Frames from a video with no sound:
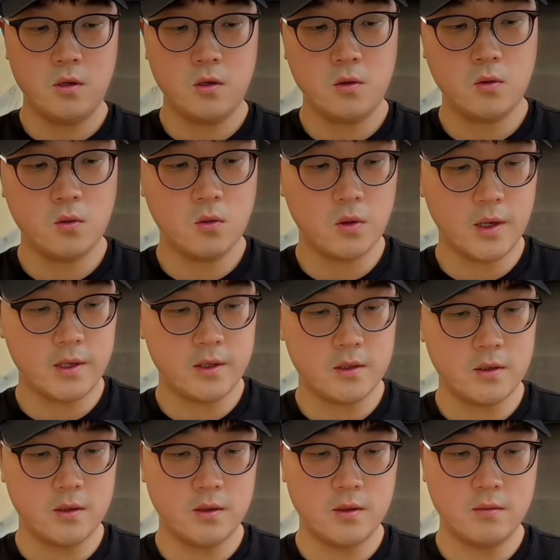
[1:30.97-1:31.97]

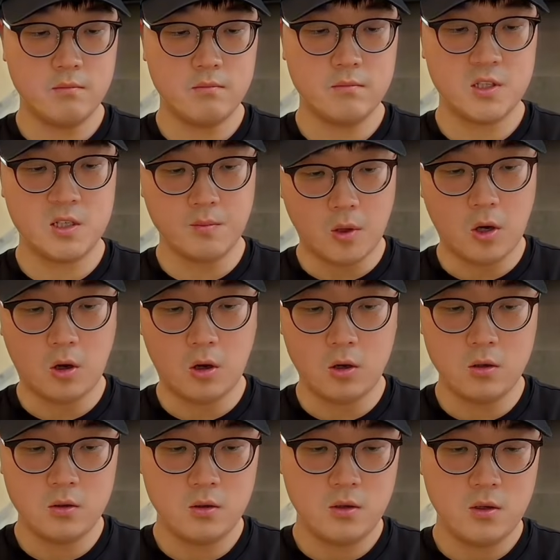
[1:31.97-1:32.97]
quite
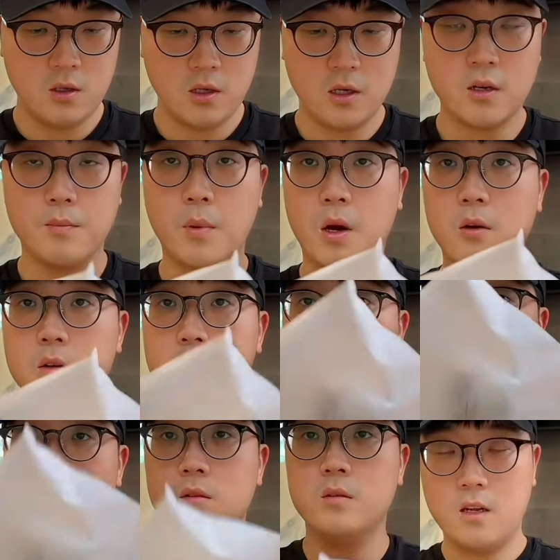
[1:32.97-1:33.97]
small in
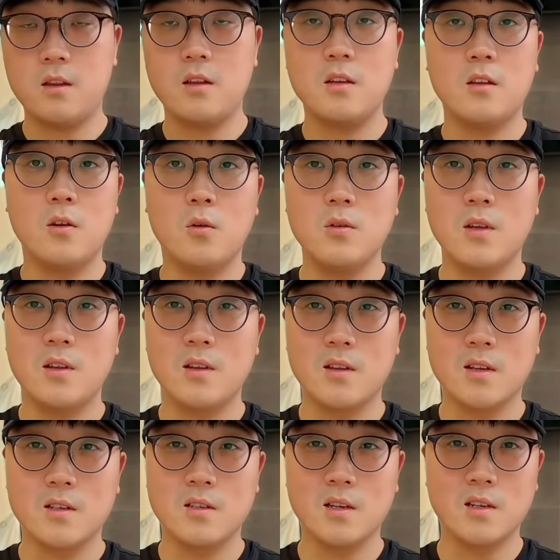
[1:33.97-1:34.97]
comparison. I think the only thing
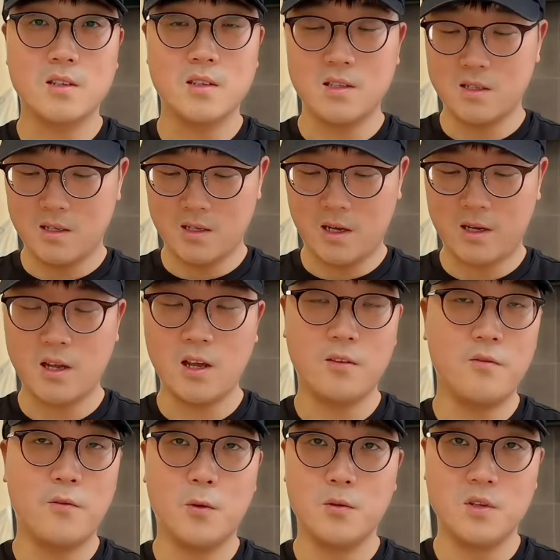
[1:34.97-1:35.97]
that sucks is that I
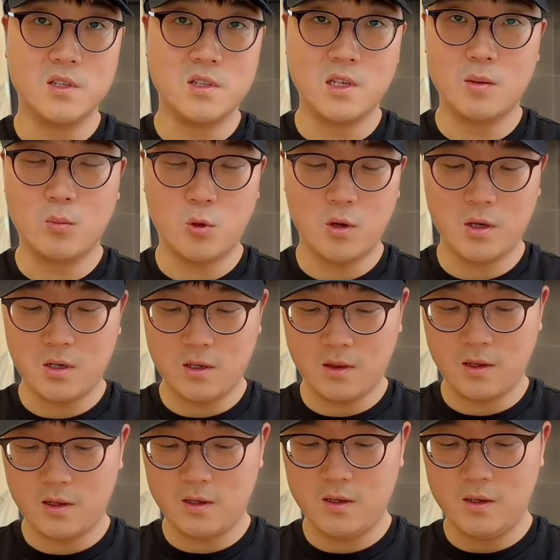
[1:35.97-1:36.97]
can't fold this up or
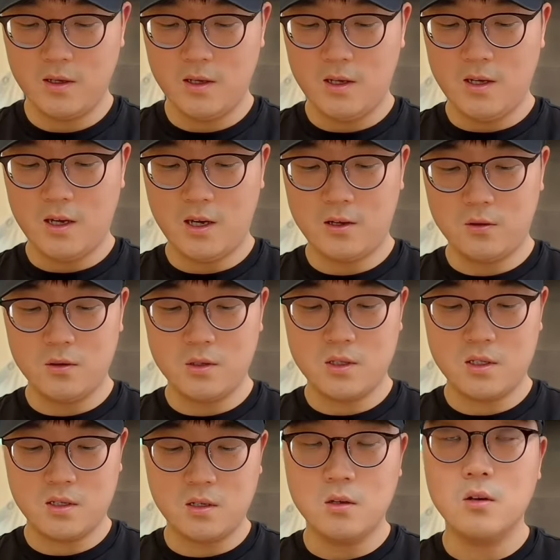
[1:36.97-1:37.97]
anything. I know
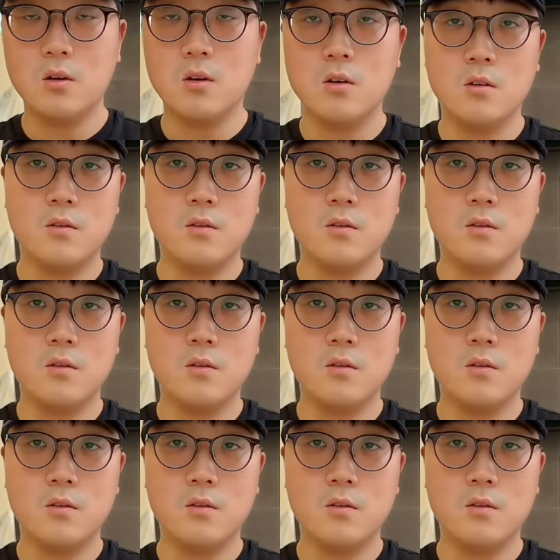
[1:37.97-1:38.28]
it's still